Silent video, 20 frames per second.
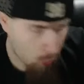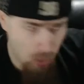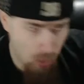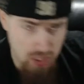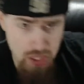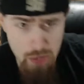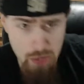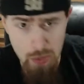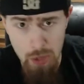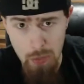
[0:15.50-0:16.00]
in
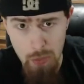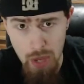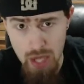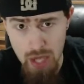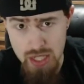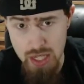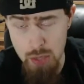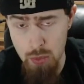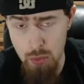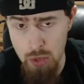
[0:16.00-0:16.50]
the Mailbox
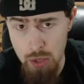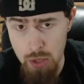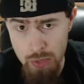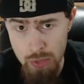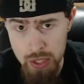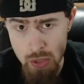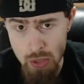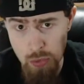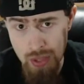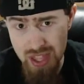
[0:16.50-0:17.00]
and we're going to be
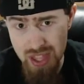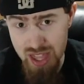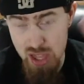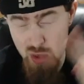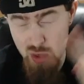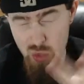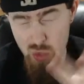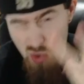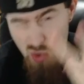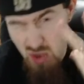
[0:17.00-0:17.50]
doing
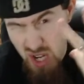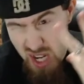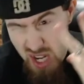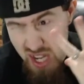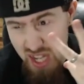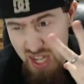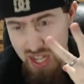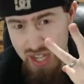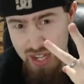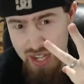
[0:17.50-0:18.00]

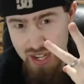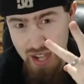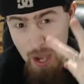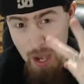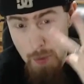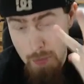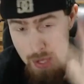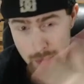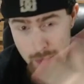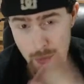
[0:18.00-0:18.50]
three
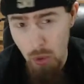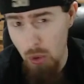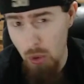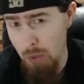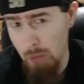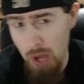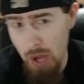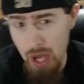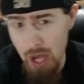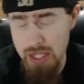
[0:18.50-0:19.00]
Amiibo
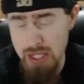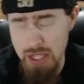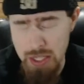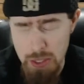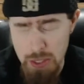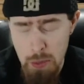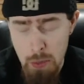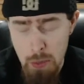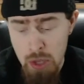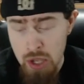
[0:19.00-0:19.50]
unboxings.
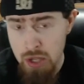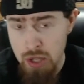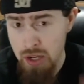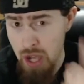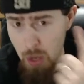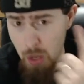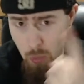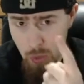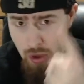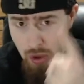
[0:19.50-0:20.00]
Not
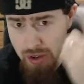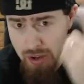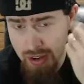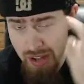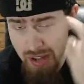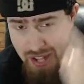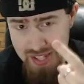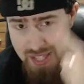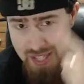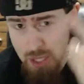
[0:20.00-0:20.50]
one,
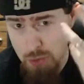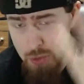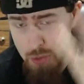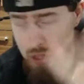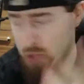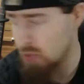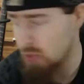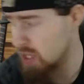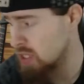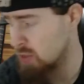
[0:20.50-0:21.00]
not two, but
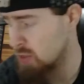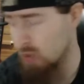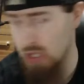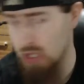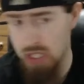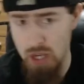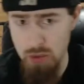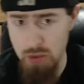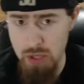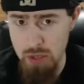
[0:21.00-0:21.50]
three. So we're going to
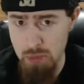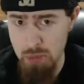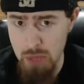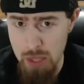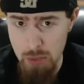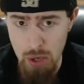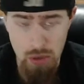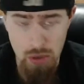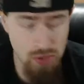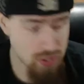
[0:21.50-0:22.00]
start with the
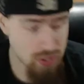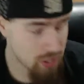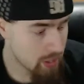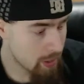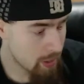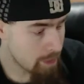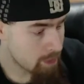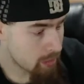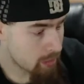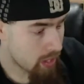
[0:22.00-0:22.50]
Amiibos.
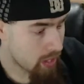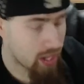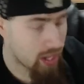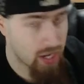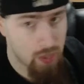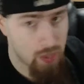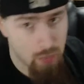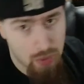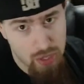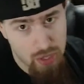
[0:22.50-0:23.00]
And then
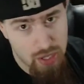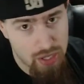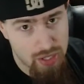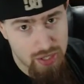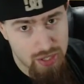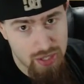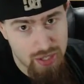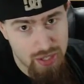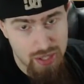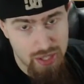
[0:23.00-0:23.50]
we're going to
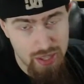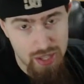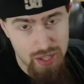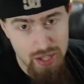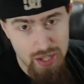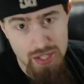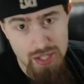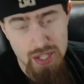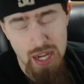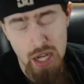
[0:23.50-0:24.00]
get to
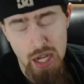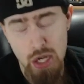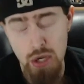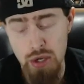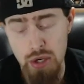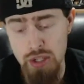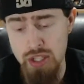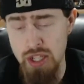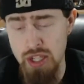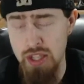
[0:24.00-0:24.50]
this, and you're going to
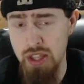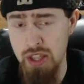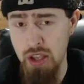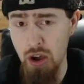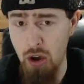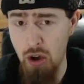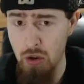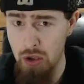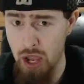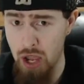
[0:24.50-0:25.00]
see they all
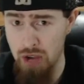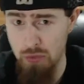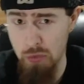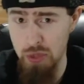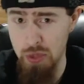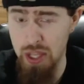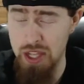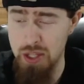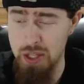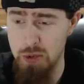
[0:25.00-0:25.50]
kind of
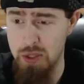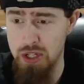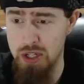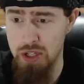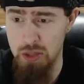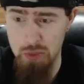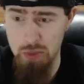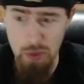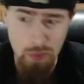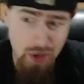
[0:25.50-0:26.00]
relate to each other,
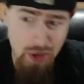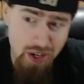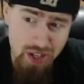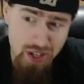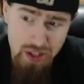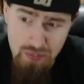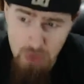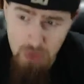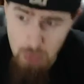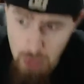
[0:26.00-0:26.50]
but I'm not going to give
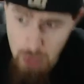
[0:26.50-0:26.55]
it away,